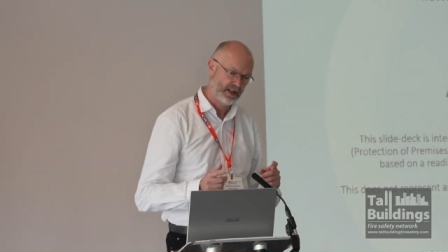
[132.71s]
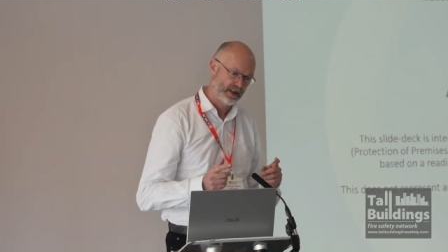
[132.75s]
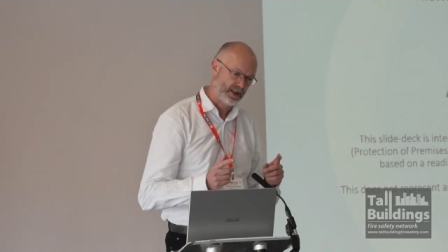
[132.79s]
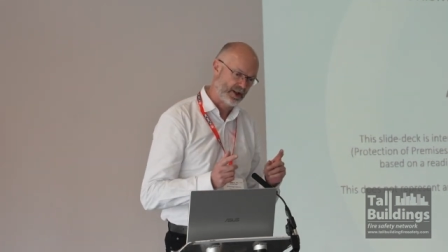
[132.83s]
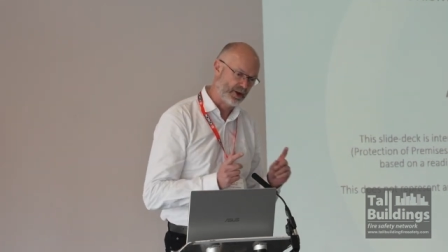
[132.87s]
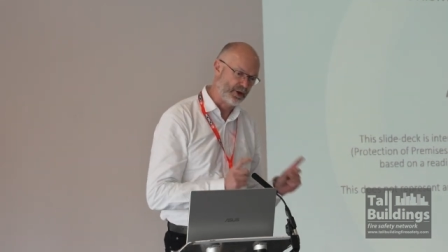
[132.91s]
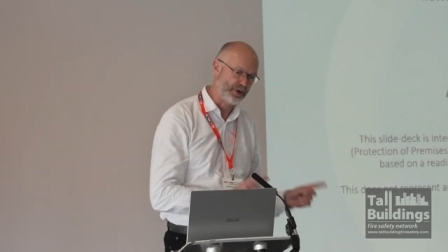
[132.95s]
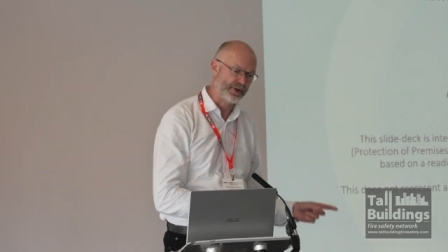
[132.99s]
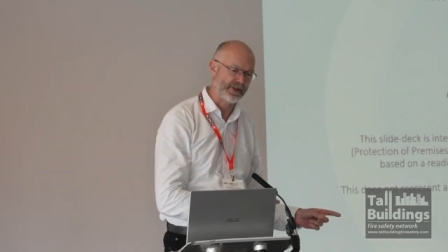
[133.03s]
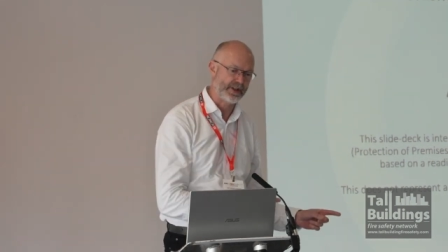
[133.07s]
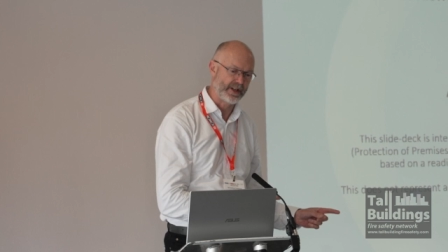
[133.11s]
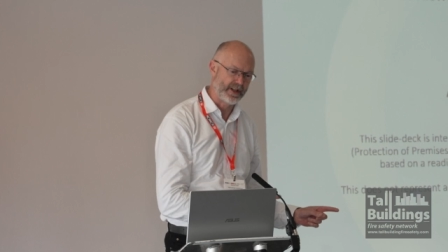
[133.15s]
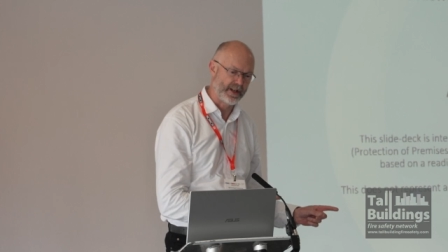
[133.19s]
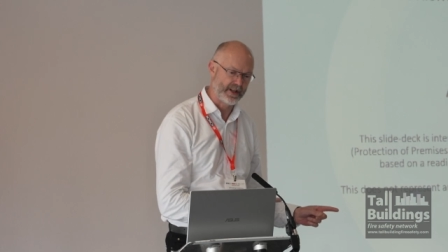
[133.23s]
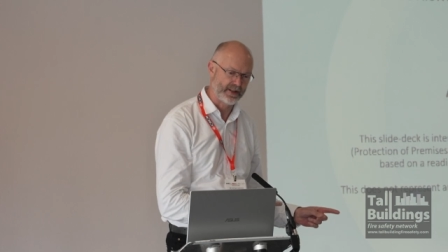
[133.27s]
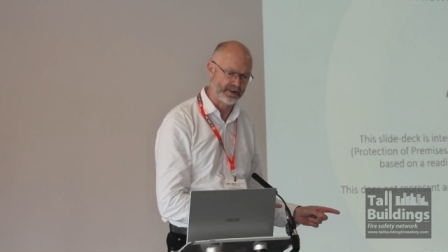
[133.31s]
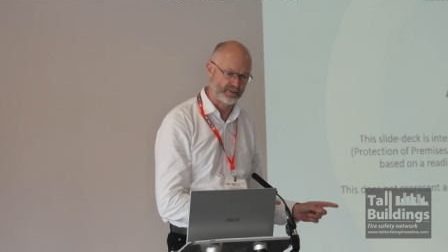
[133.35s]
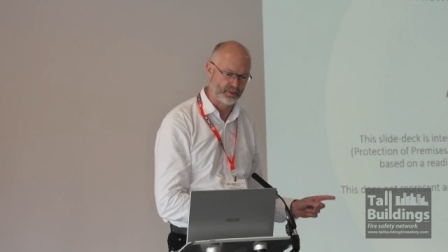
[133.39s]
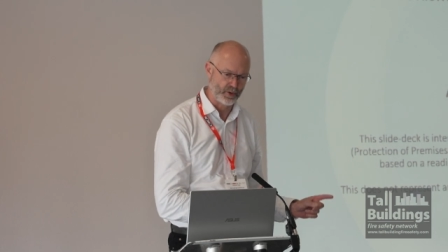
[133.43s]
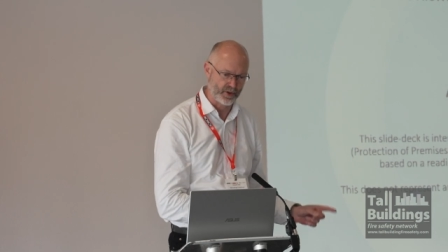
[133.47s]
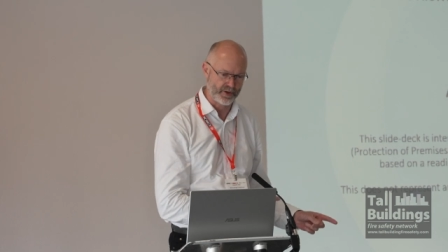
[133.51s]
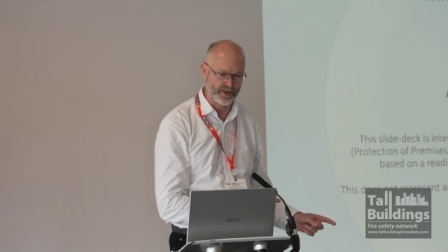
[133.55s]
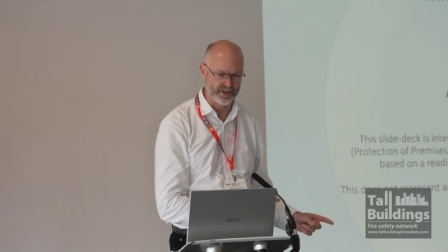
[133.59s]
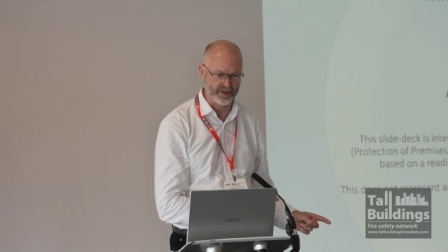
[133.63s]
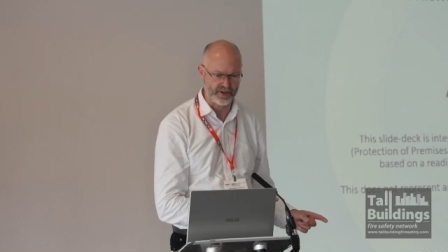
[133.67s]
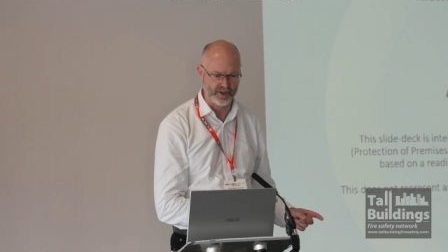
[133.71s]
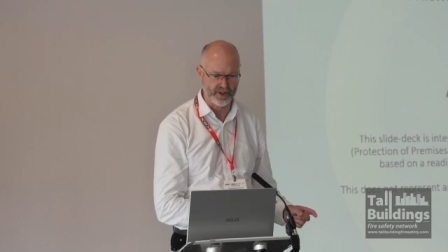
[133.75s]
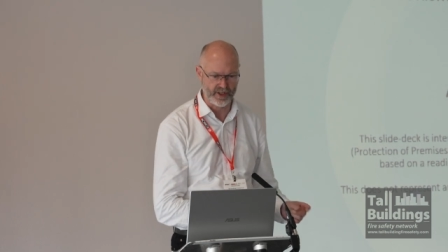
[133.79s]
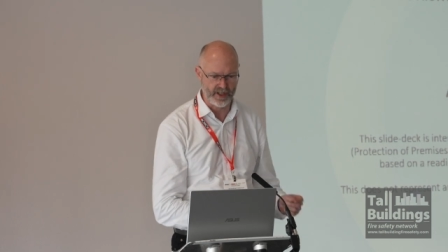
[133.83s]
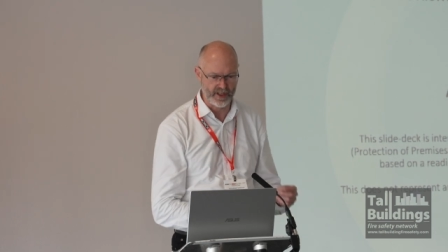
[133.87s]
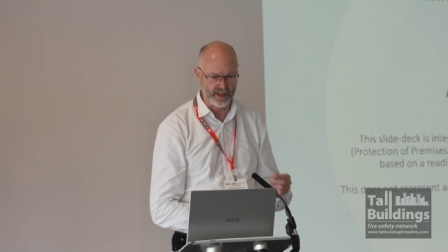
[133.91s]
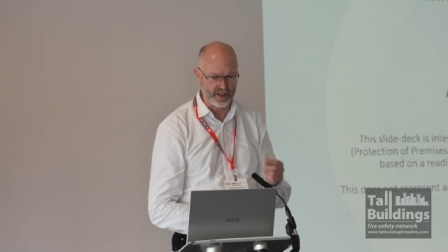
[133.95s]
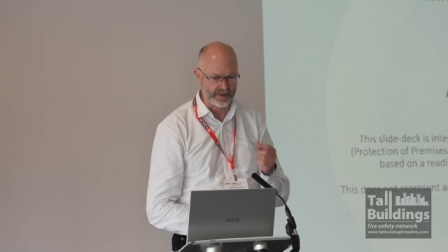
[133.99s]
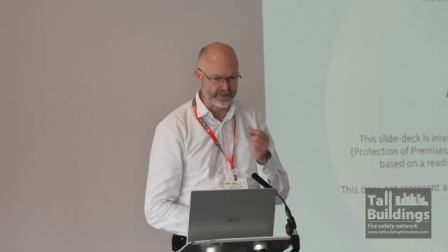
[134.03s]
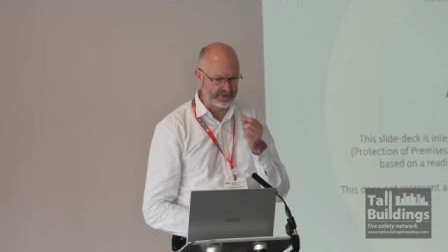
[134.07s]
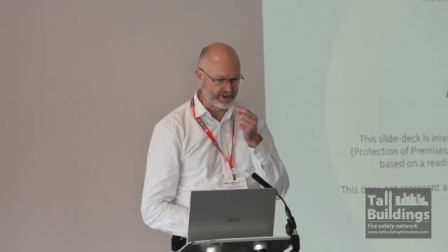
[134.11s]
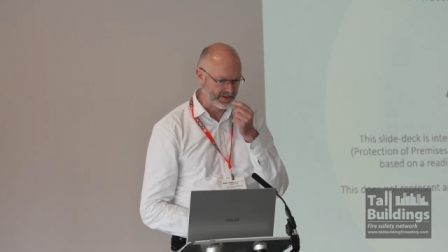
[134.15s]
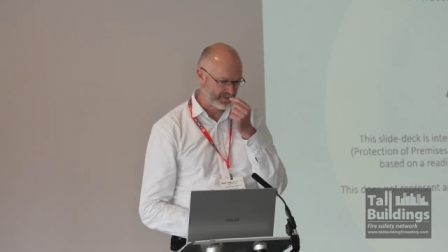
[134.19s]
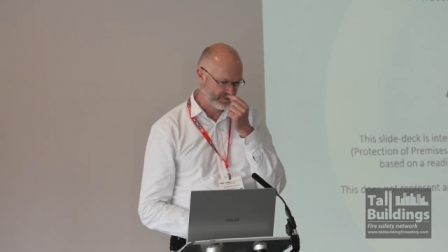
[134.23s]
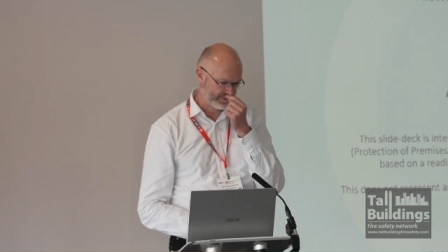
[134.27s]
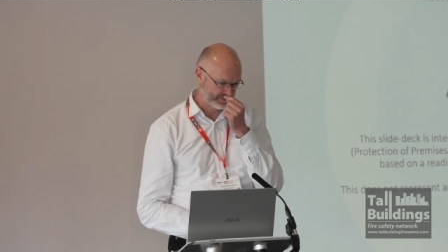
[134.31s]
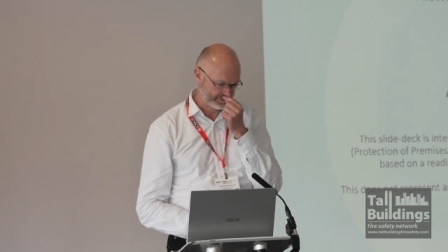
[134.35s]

who she is and what she's achieved.